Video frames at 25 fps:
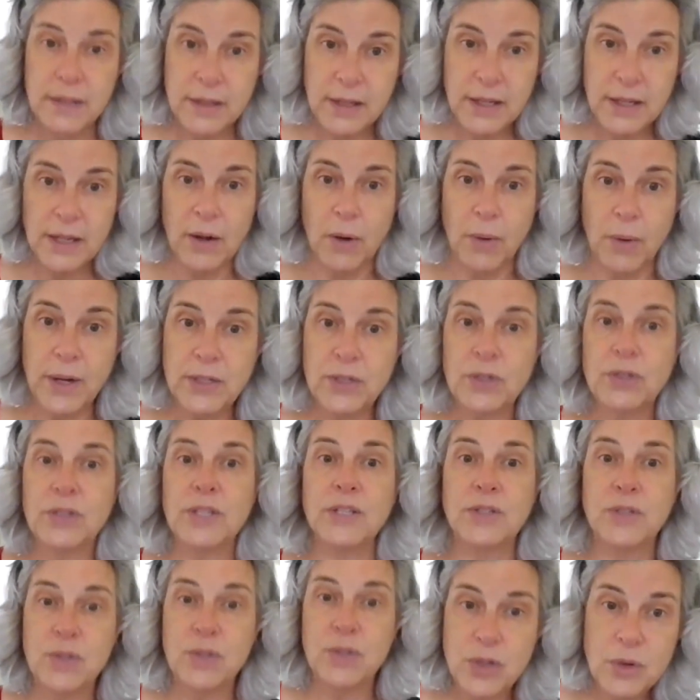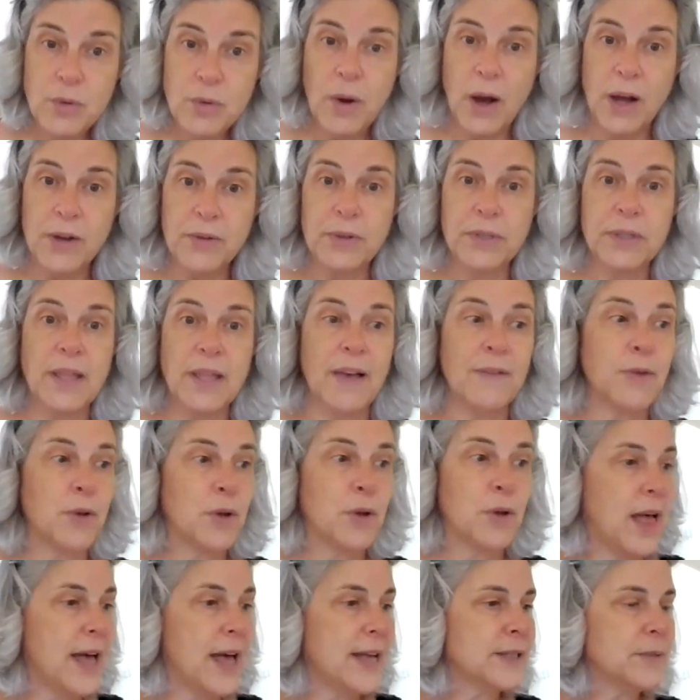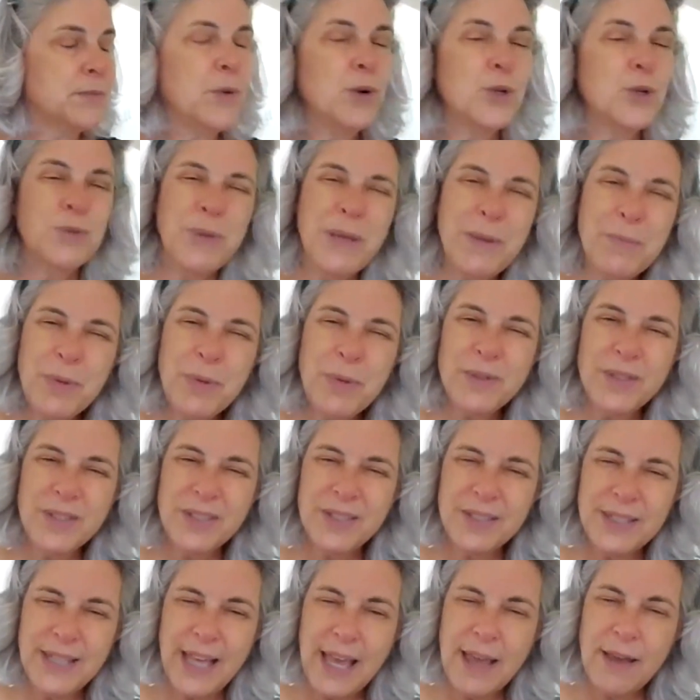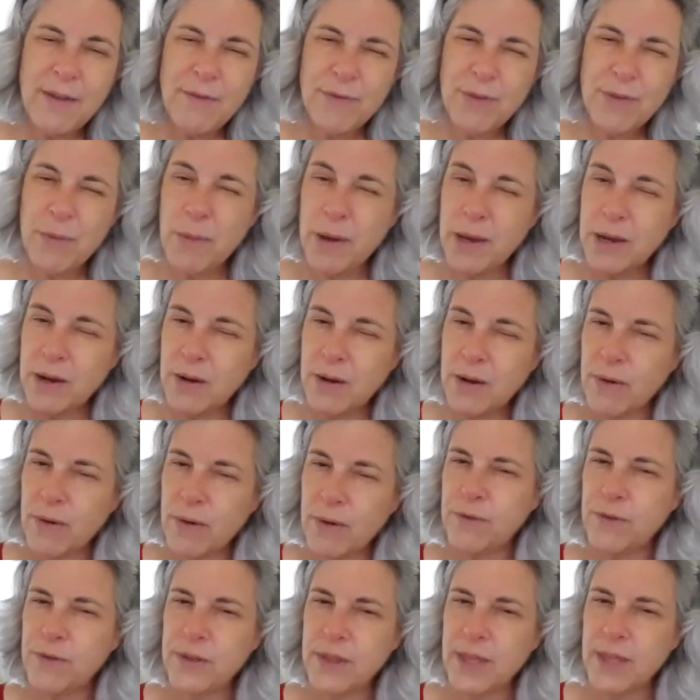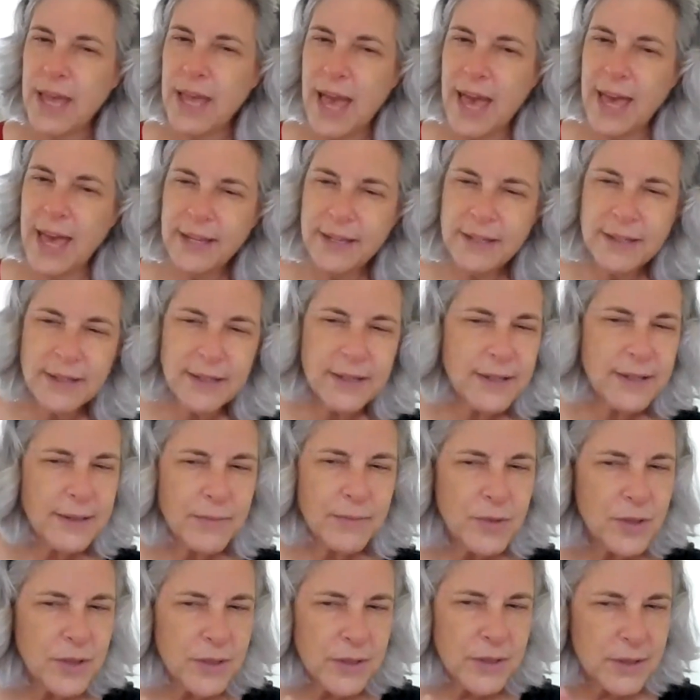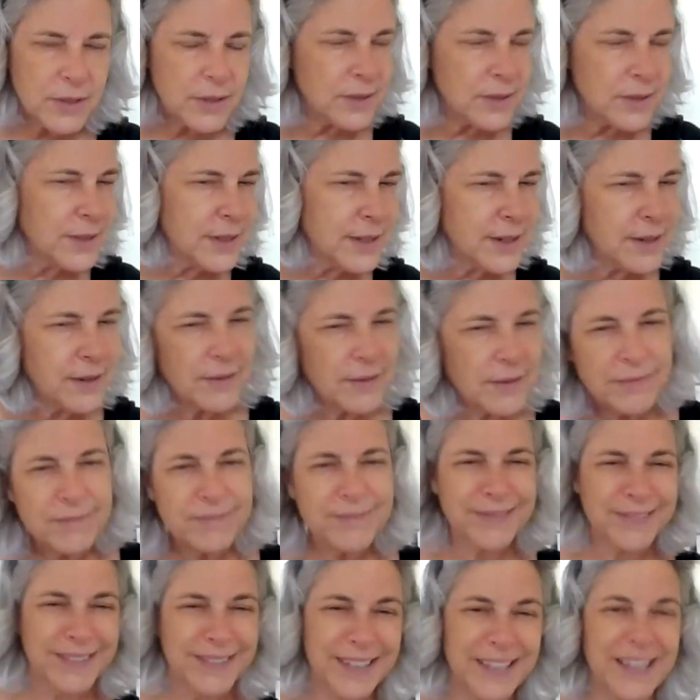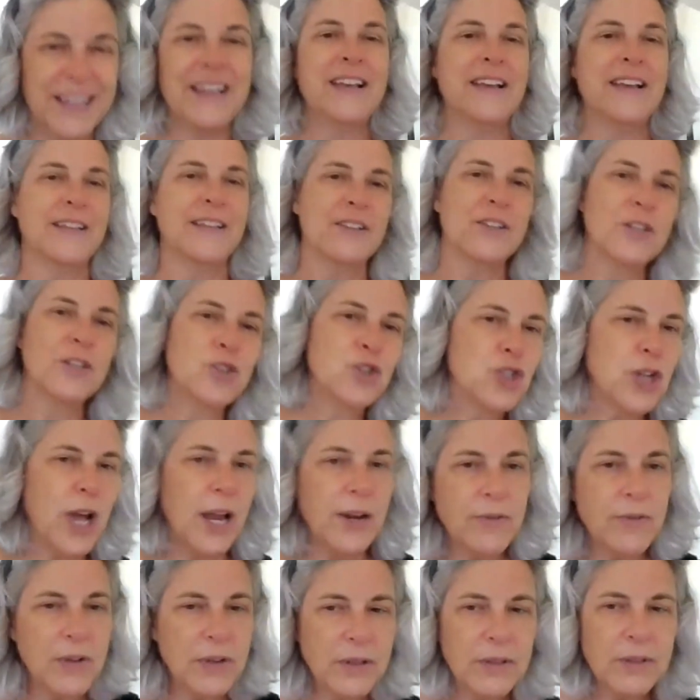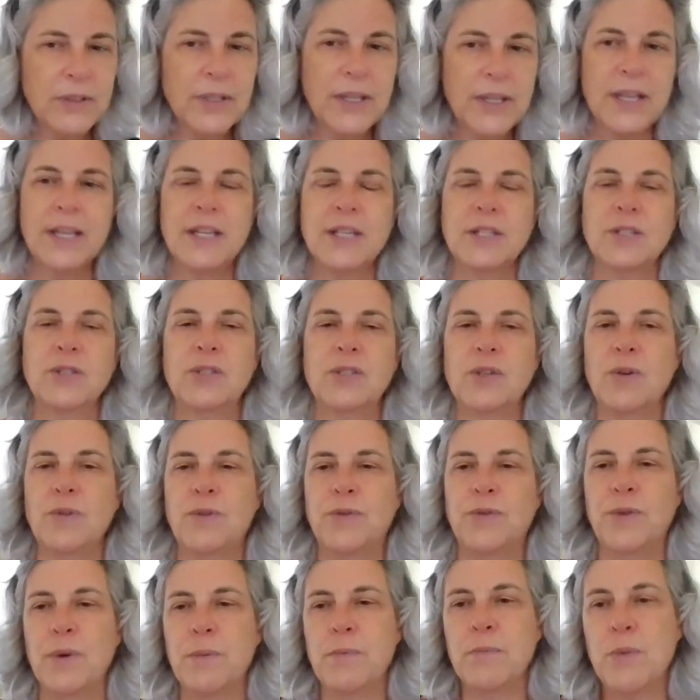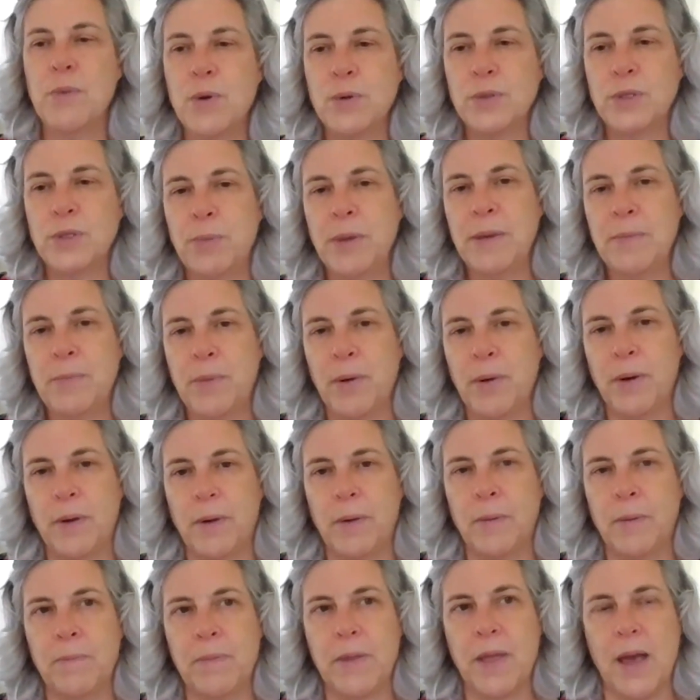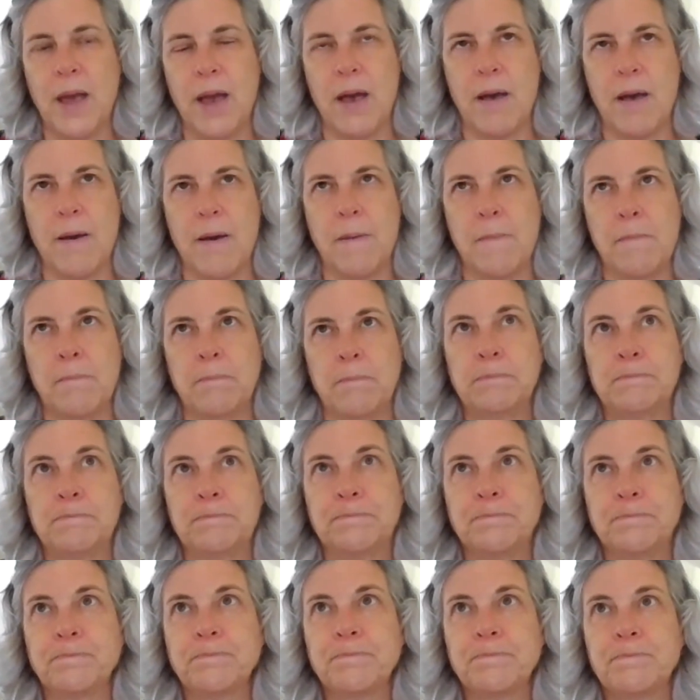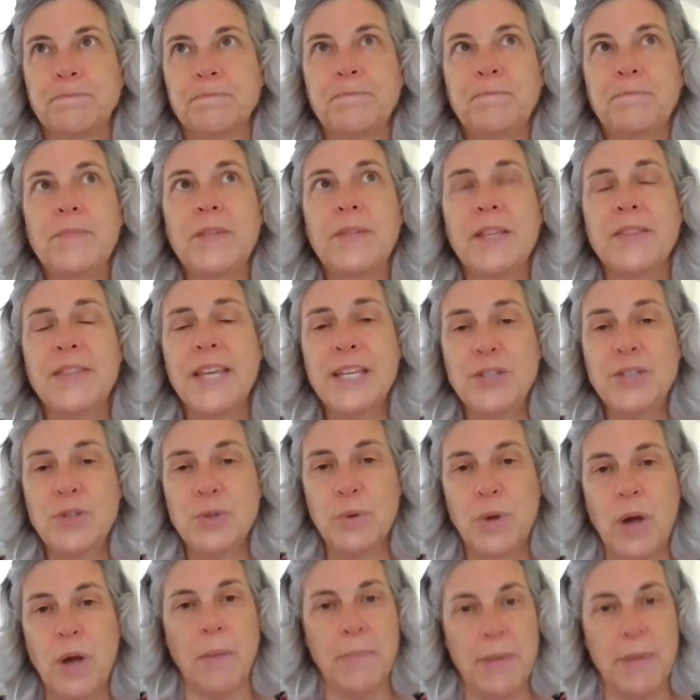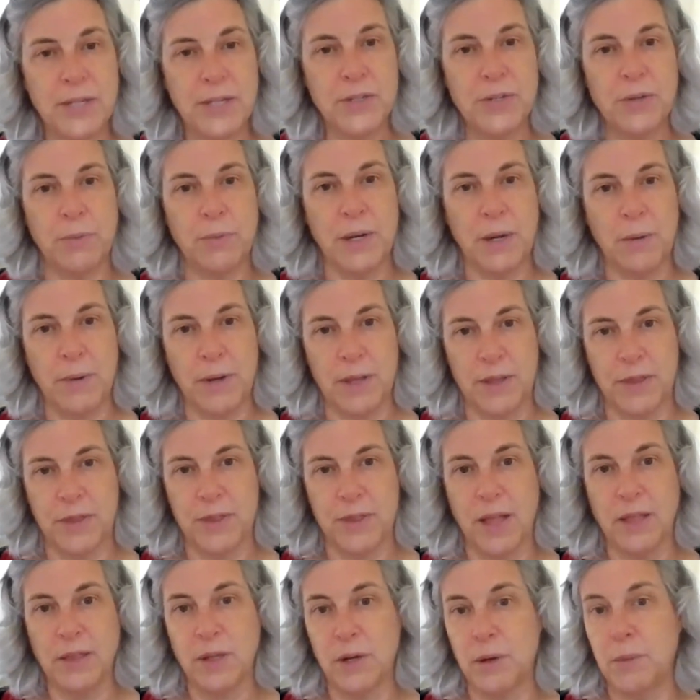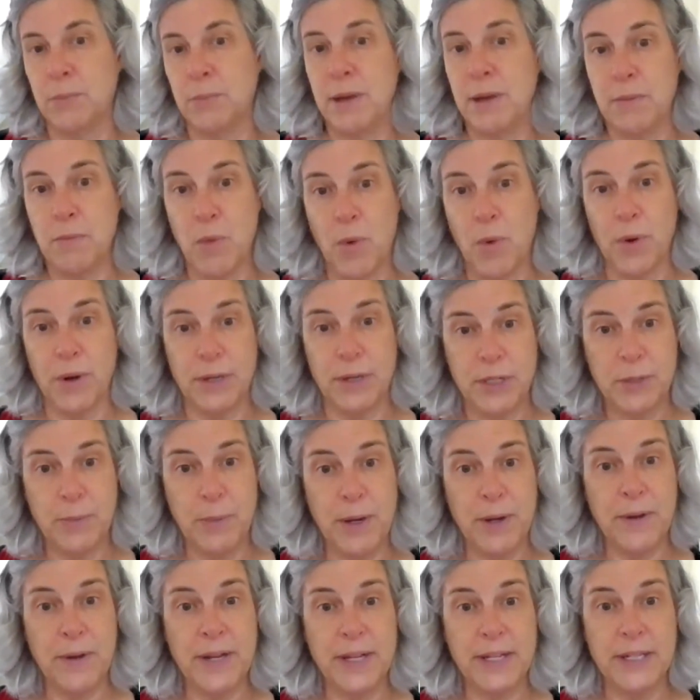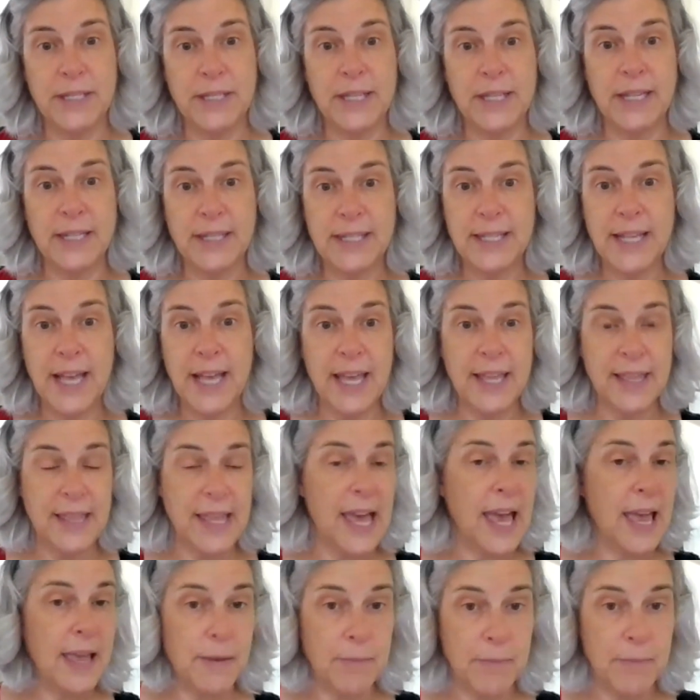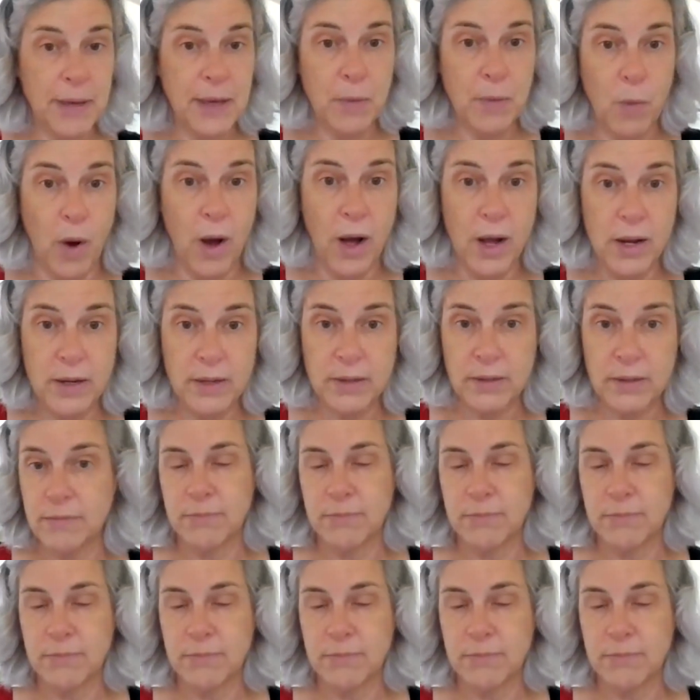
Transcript: you know, this 200 level class. Most people save the micro for the end, just, you know, in general. So for most people, they do come into it with a little bit more experience than, say, the A&P 1,